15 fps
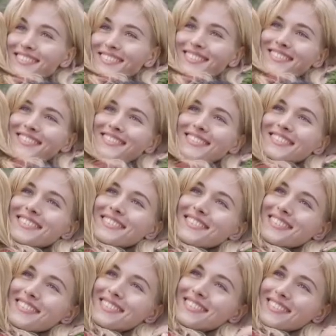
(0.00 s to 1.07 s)
and hence
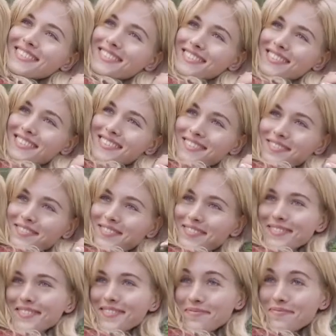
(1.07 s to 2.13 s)

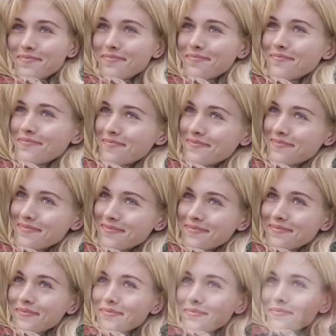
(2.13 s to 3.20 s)
free ourselves.
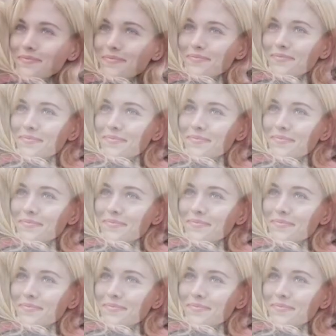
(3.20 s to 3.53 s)
Because